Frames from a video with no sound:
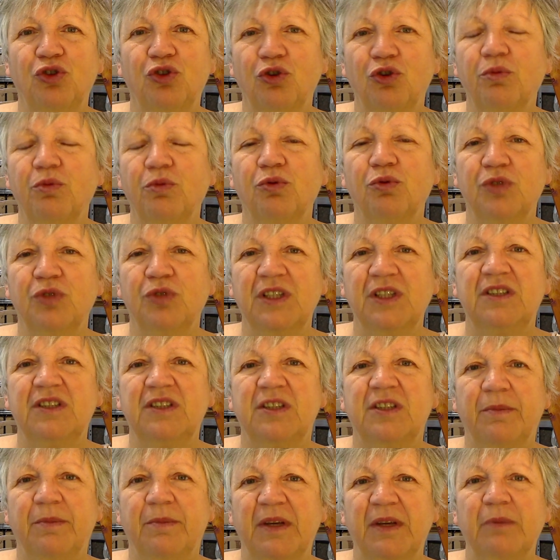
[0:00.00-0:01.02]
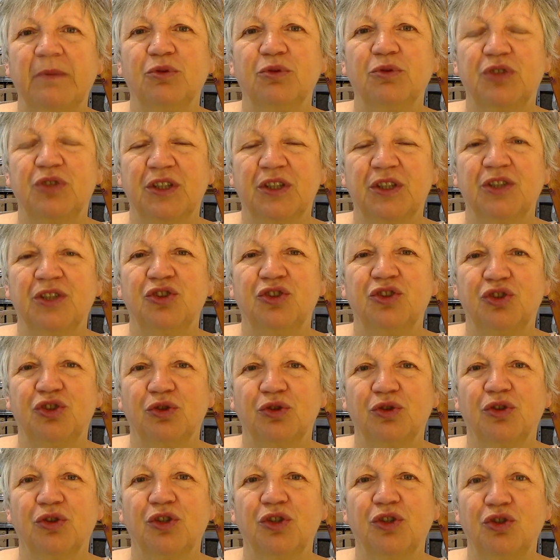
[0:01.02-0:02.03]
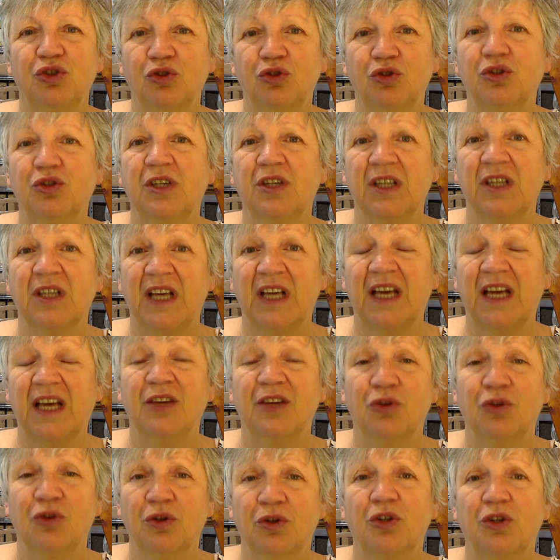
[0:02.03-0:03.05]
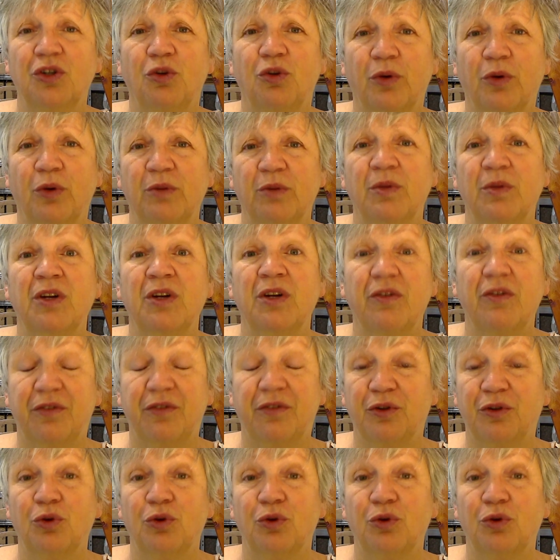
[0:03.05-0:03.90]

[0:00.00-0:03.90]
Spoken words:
you will need to be able to ensure that you can get your equipment